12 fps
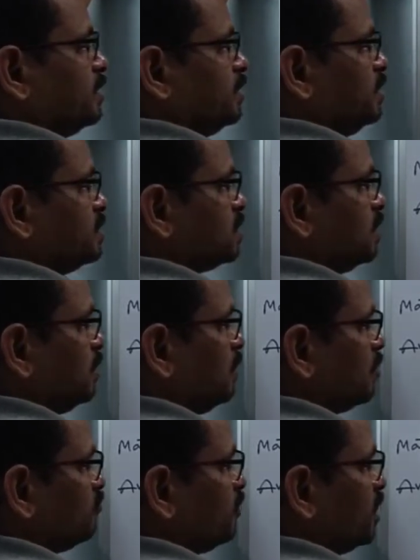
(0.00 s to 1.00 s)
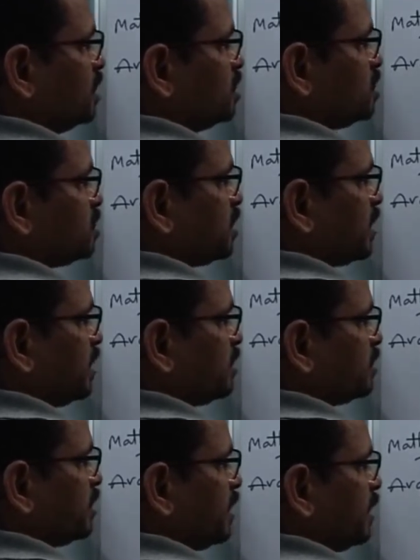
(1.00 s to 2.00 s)
is always greater
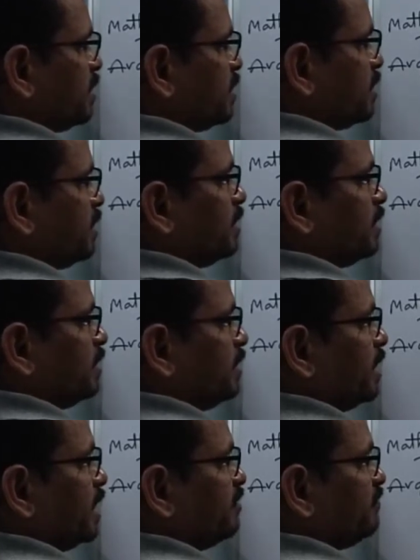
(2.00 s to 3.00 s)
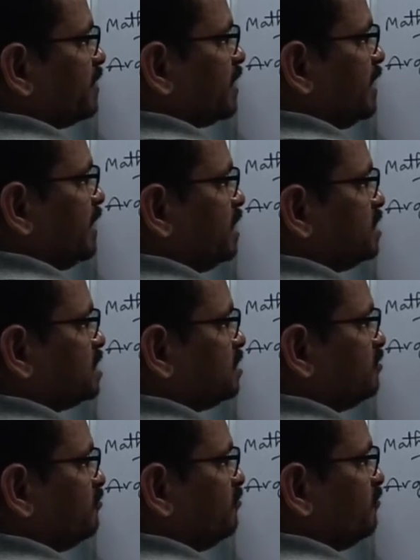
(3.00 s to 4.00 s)
than average
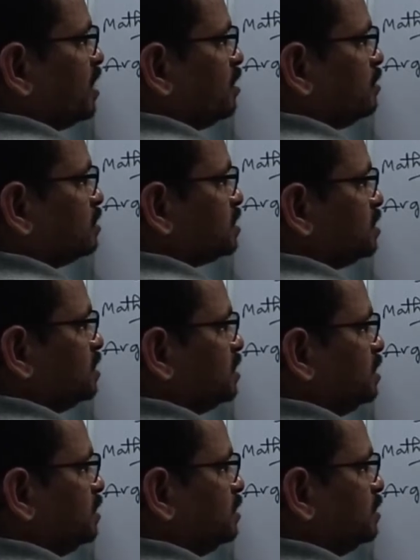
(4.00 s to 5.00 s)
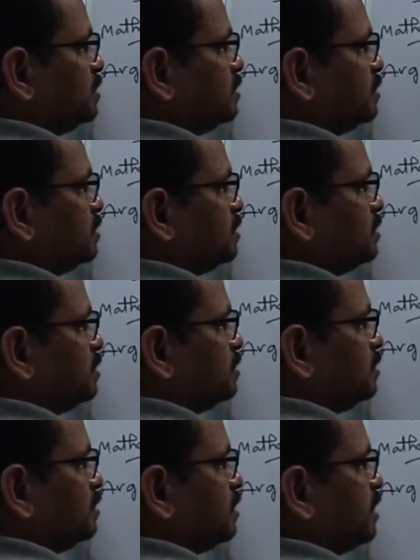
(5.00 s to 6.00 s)
velocity.
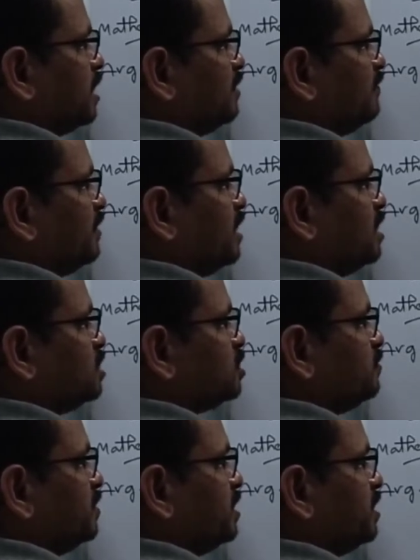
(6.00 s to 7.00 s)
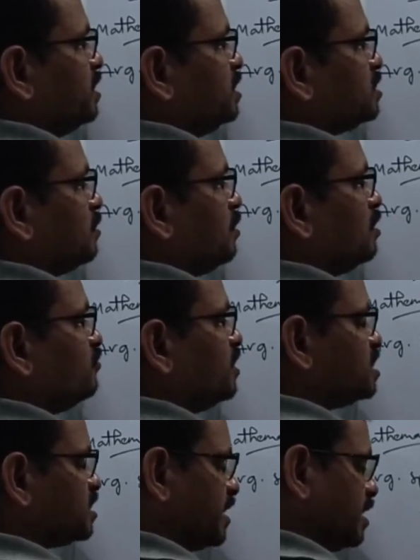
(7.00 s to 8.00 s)
Average speed is
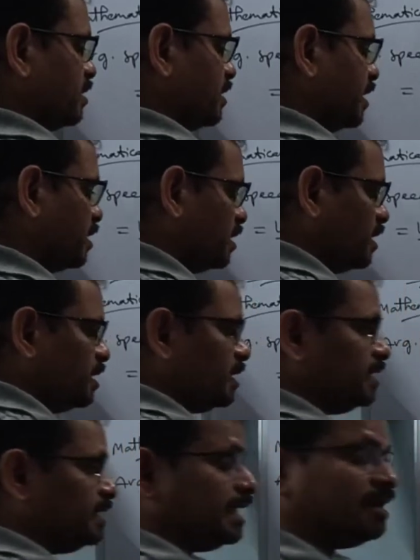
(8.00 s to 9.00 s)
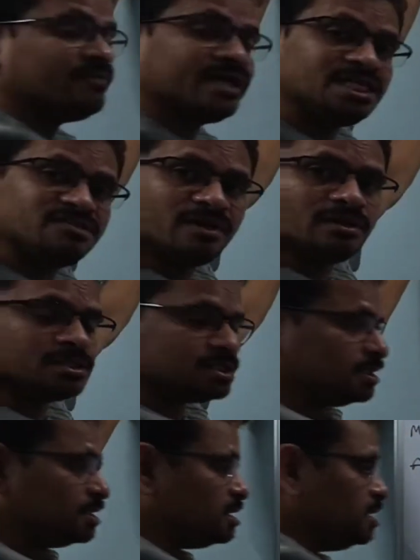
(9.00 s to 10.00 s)
always greater than average
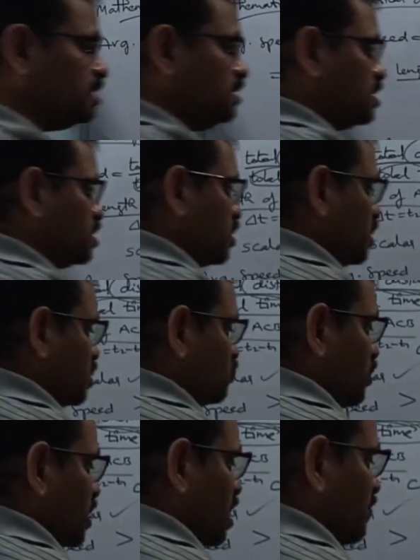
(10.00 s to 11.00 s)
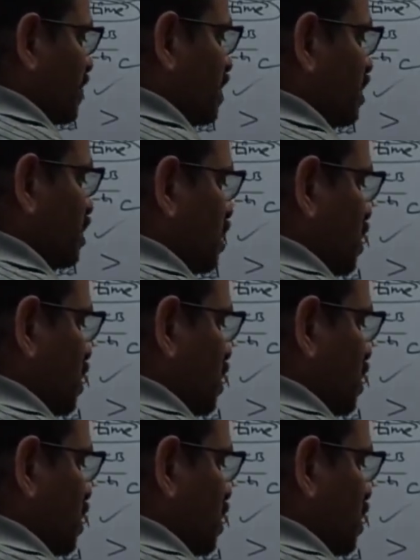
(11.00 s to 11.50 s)
velocity. See, in this case what happened,